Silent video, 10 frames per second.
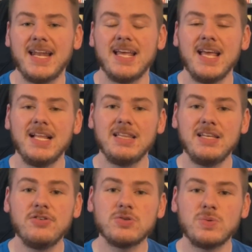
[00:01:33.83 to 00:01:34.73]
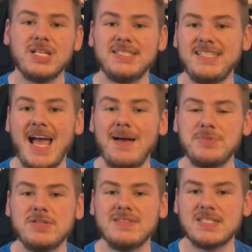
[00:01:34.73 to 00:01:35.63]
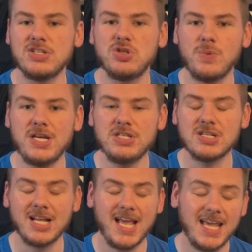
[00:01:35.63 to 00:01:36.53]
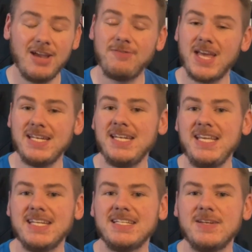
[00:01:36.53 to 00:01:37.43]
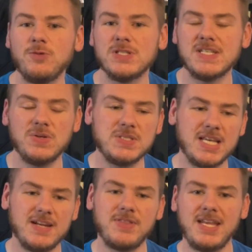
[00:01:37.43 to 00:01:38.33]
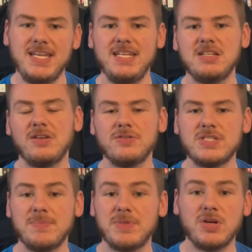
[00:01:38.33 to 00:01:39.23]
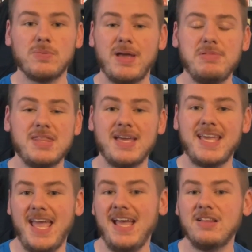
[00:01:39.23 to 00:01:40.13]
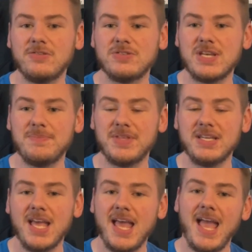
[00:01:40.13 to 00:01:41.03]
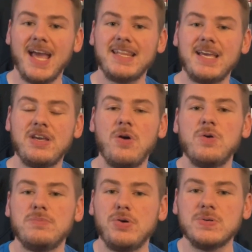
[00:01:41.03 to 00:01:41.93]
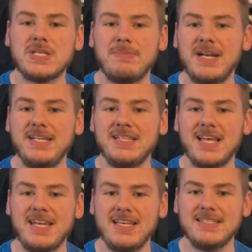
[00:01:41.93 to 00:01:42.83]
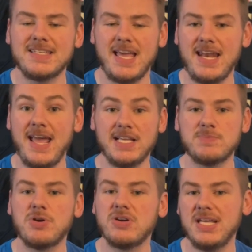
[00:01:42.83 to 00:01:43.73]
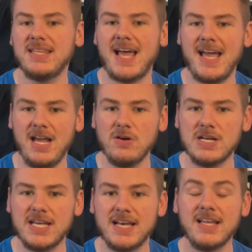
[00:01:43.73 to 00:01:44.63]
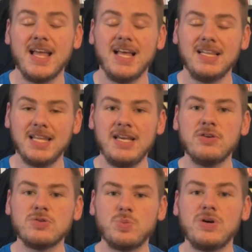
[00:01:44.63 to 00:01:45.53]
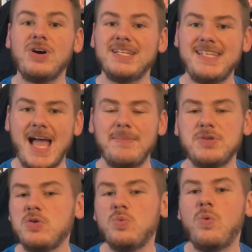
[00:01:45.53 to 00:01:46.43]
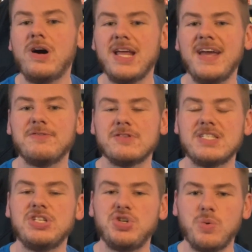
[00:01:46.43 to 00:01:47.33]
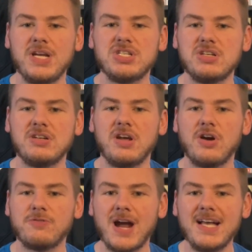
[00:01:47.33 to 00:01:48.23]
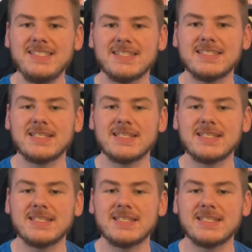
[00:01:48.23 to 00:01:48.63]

Leaders will adapt to the situation. If they need a different skill set, if they need to learn something, or maybe they can't learn something and they go and pull somebody in that is an expert in that area, leaders will adapt to whatever situation arises.